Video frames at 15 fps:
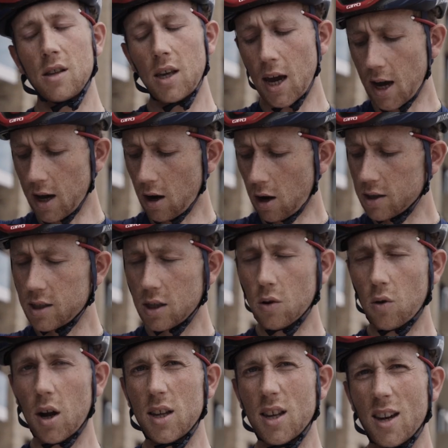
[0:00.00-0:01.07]
Yeah, I did all
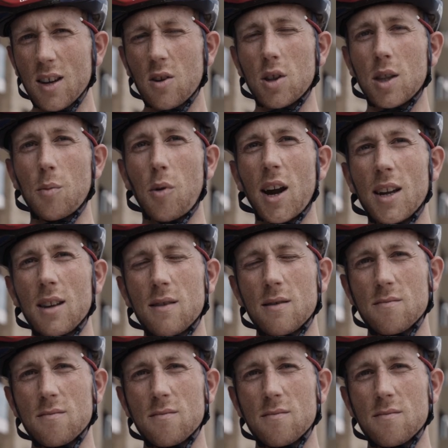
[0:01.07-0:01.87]
right. Yeah, I got in the break.